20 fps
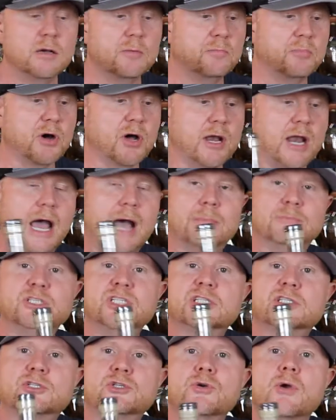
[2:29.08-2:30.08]
But I'm
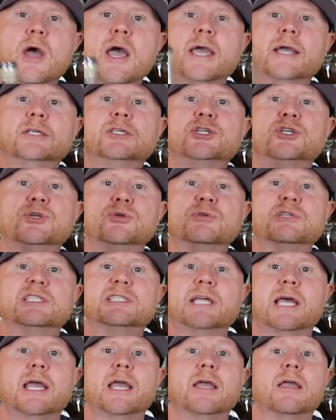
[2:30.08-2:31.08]
just trying to
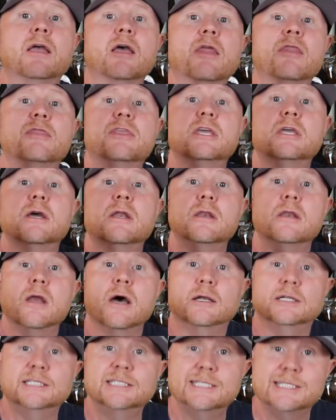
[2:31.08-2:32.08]
say the
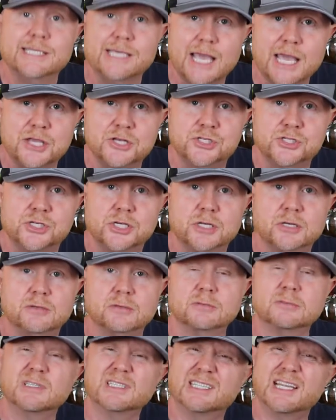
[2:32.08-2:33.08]
enunciation.
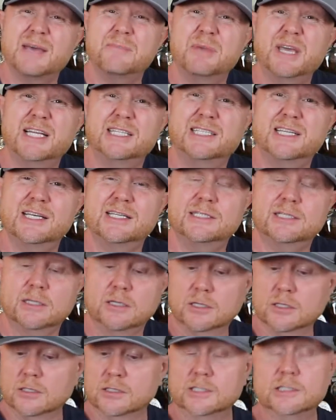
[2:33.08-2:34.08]
Does that make sense?
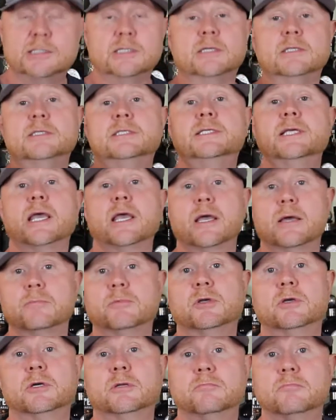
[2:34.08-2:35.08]
This is a damn
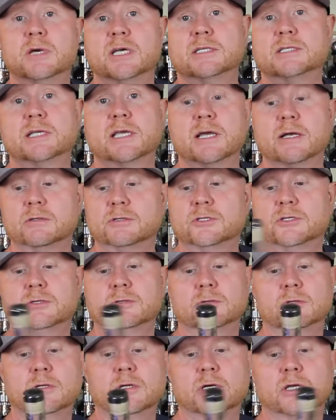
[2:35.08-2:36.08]
good mezcal
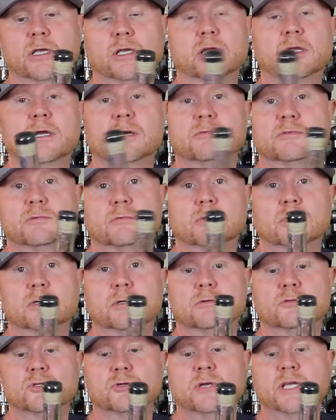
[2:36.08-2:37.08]
too. Look, it comes with a
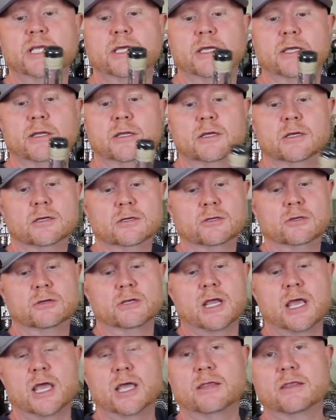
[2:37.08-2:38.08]
little trinket. You
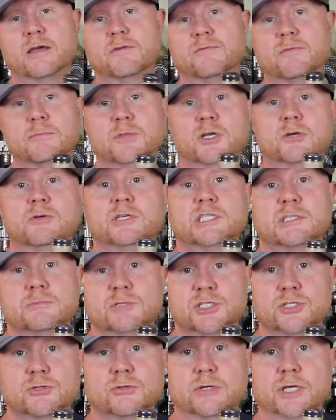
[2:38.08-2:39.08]
can hang that from the
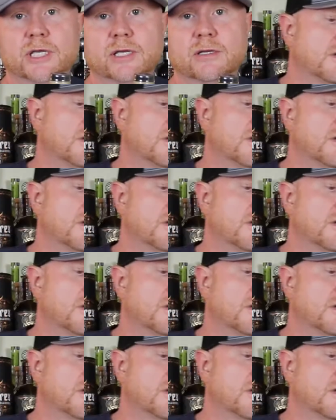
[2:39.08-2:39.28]
Christmas tree.